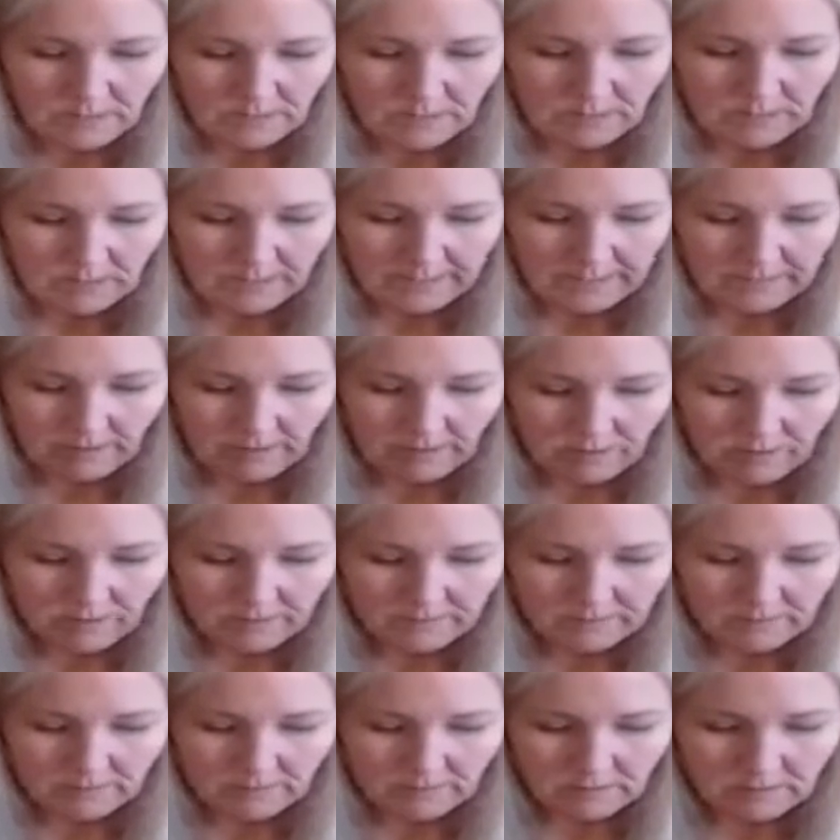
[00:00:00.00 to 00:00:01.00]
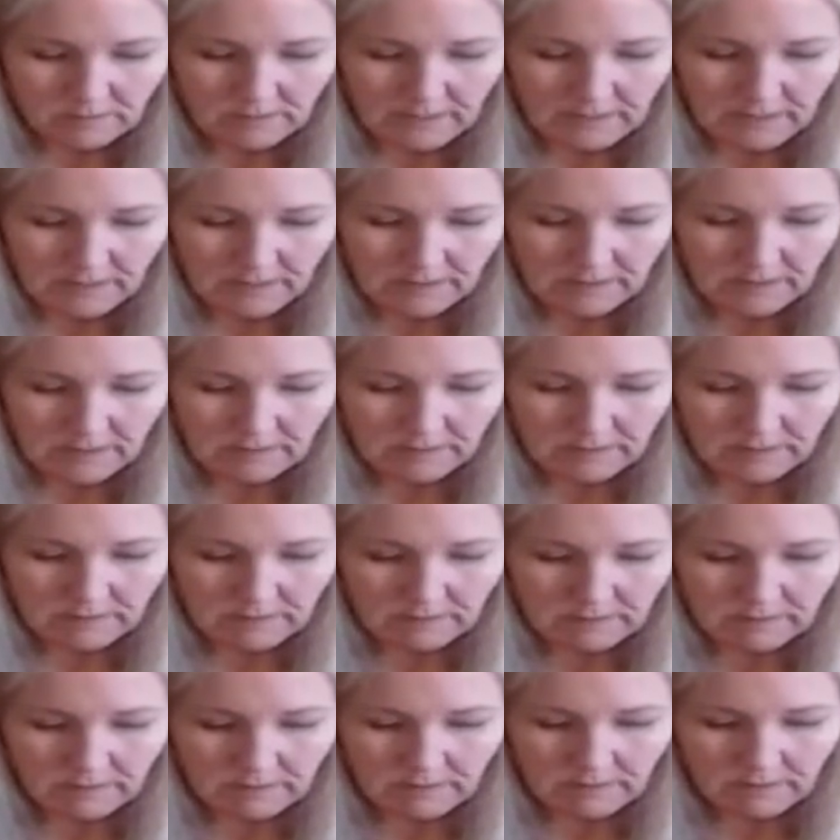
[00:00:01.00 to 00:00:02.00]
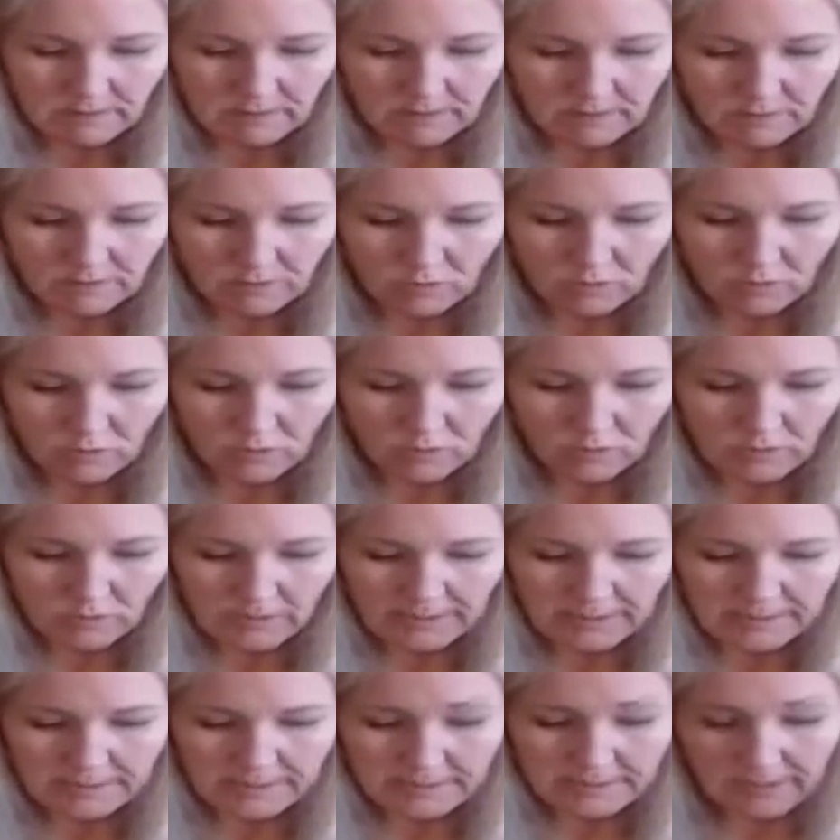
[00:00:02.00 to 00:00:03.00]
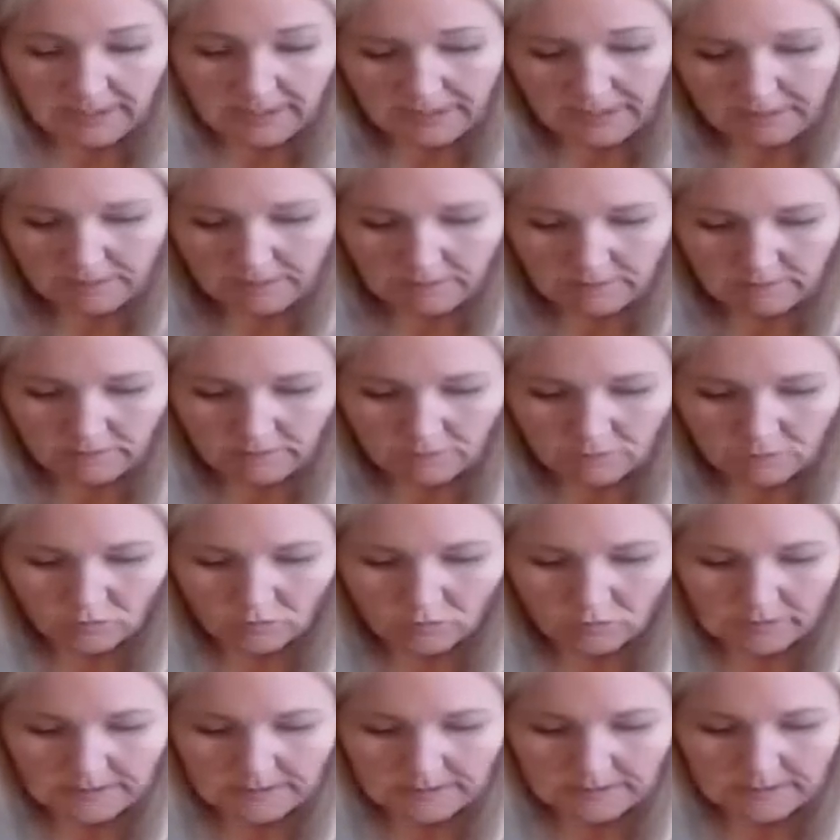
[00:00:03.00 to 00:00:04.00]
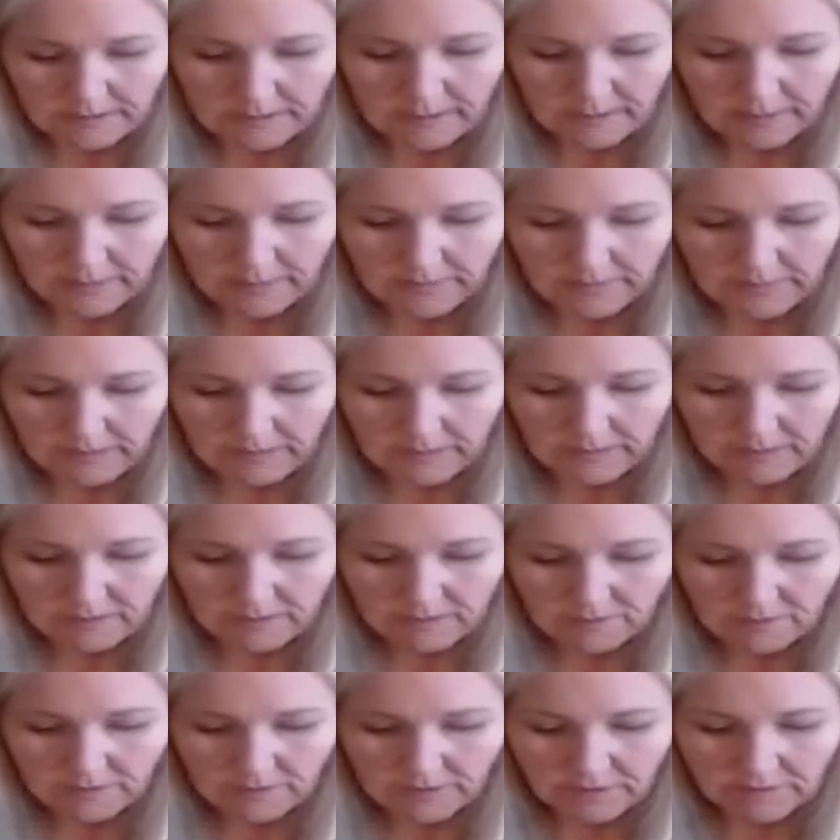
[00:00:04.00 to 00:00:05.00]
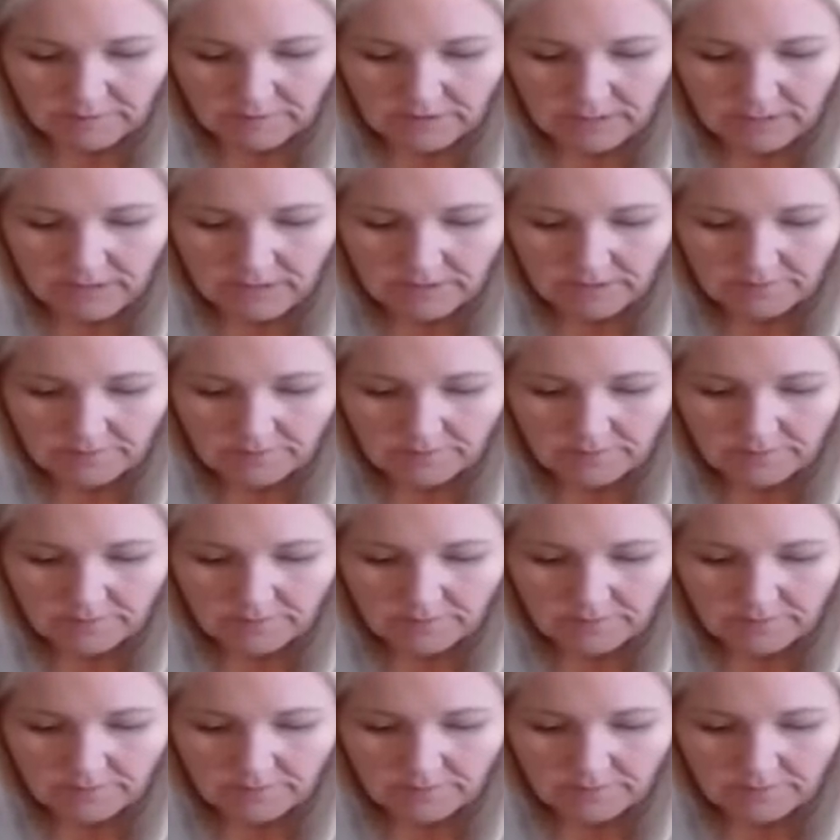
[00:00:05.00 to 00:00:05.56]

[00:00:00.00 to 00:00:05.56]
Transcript: I also had a cool idea, I thought was a cool idea, on the kids' flip top,